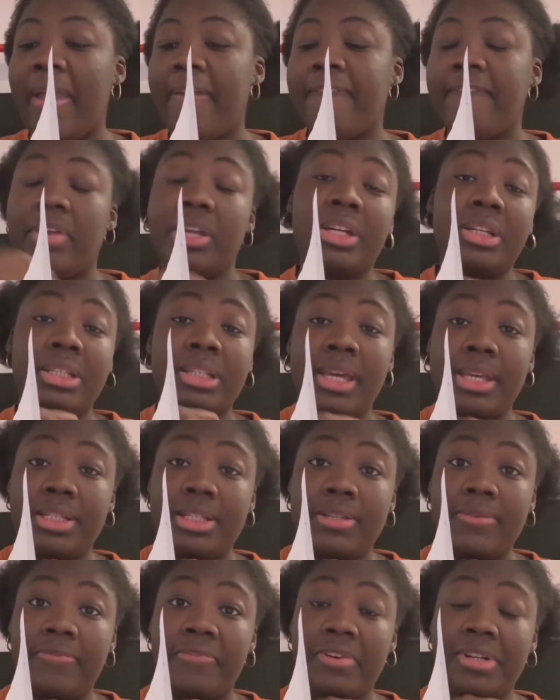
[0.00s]
my figure
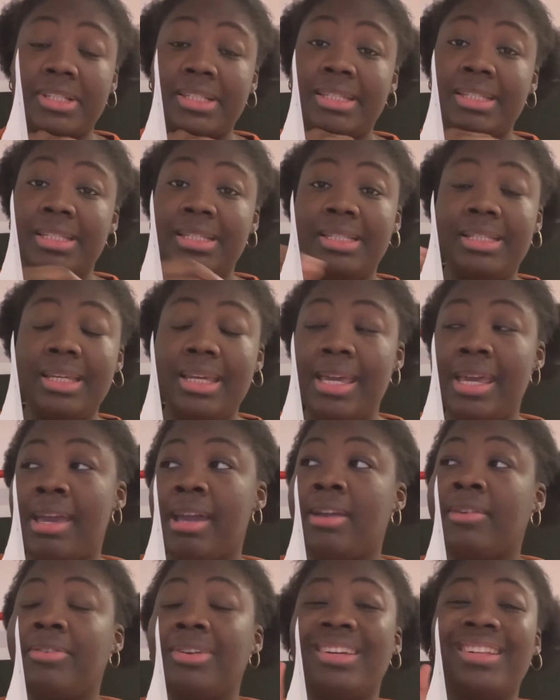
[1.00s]
sketching for today
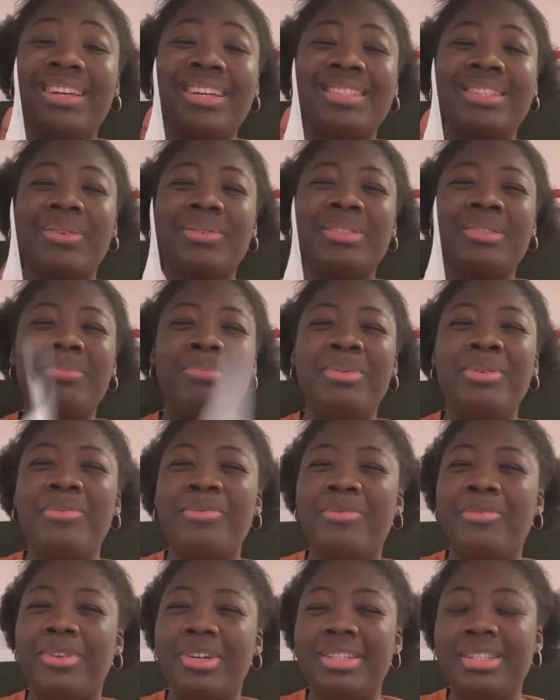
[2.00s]
i realized i was a bit
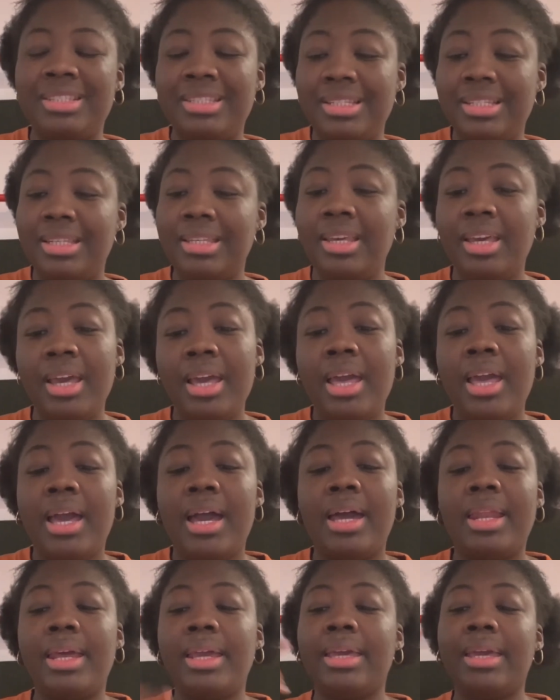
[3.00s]
rusty
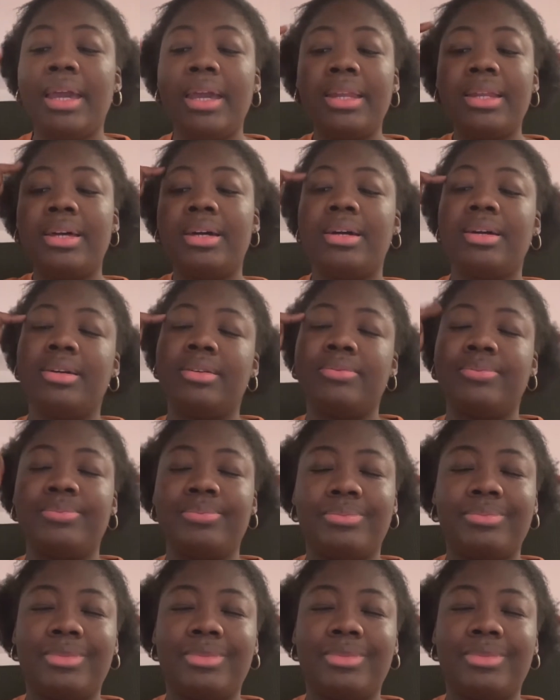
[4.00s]
and i kind of